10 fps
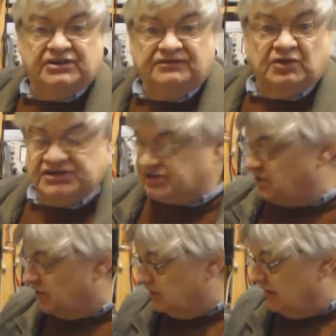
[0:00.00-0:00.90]
into the voice
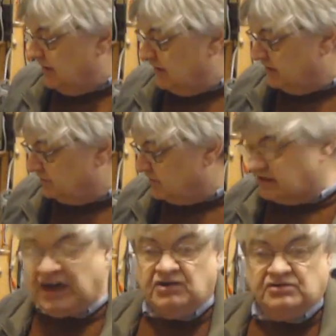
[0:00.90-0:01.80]
coil.
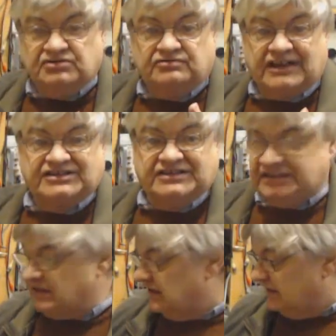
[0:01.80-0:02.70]
The cone's
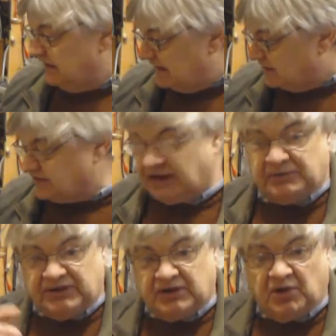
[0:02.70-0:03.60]
rusted
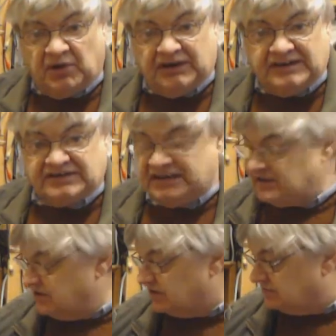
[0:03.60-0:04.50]
inside where the coil is, and it's